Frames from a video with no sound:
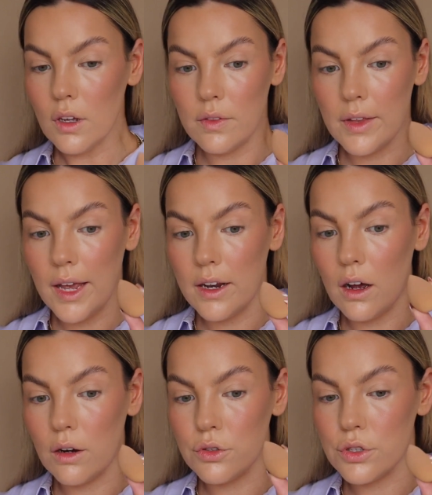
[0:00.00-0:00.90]
And then
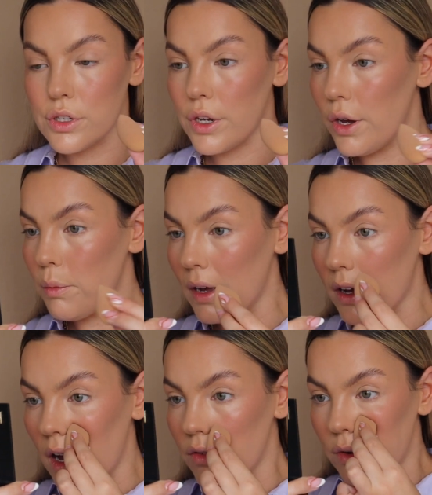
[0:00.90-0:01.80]
I'll just go
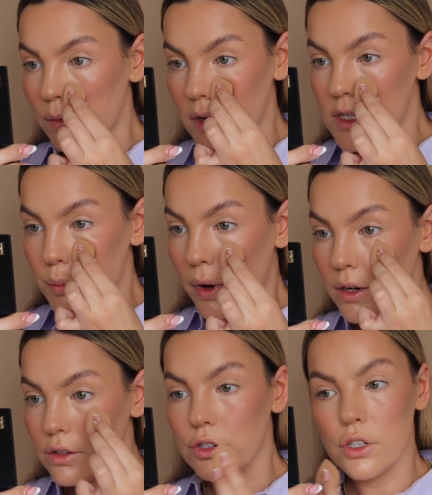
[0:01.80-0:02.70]
back over with my
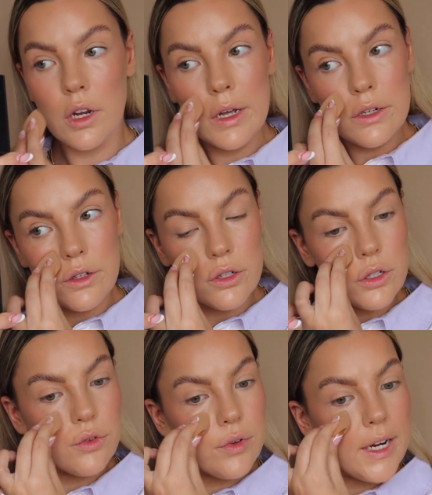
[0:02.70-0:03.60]
sponge just
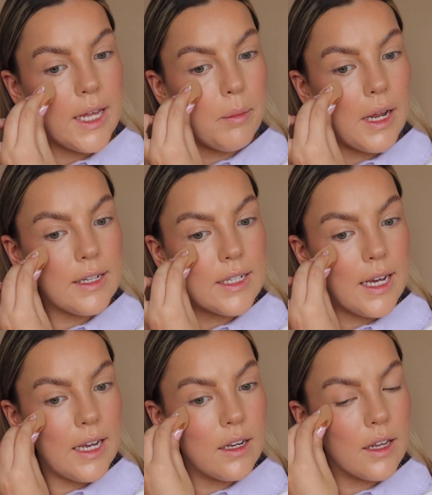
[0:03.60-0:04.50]
to really blend it
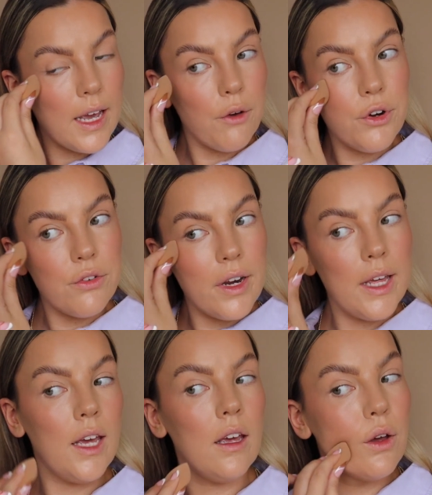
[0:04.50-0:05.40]
in and get rid of
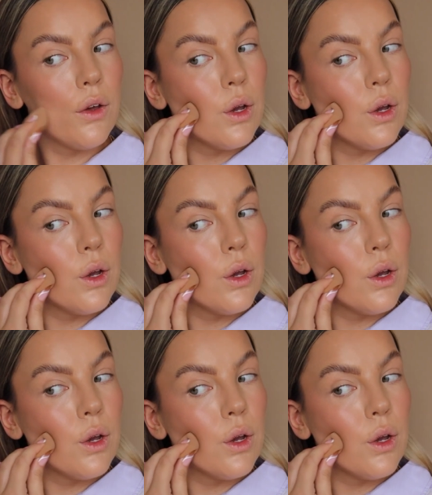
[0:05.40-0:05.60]
any